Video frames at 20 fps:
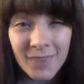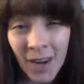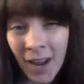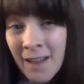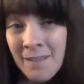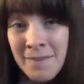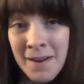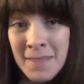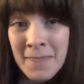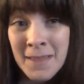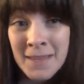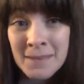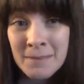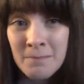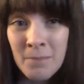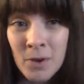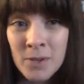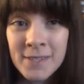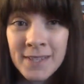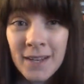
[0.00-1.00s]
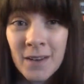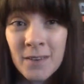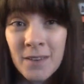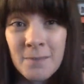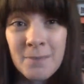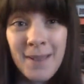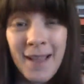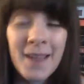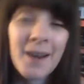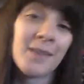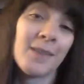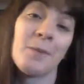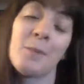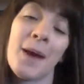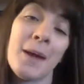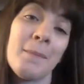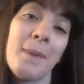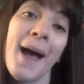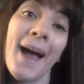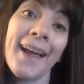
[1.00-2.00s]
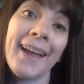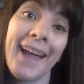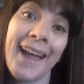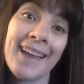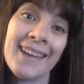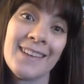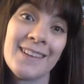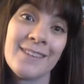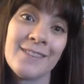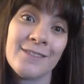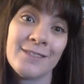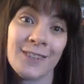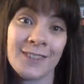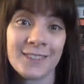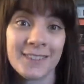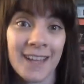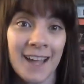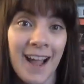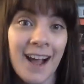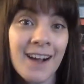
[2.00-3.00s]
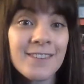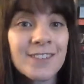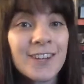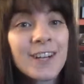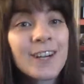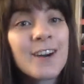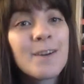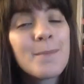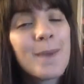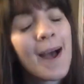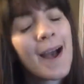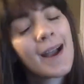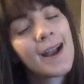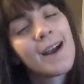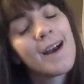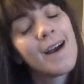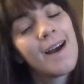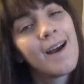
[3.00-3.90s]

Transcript: I read this mostly on the plane on the way back and the first day after I got back.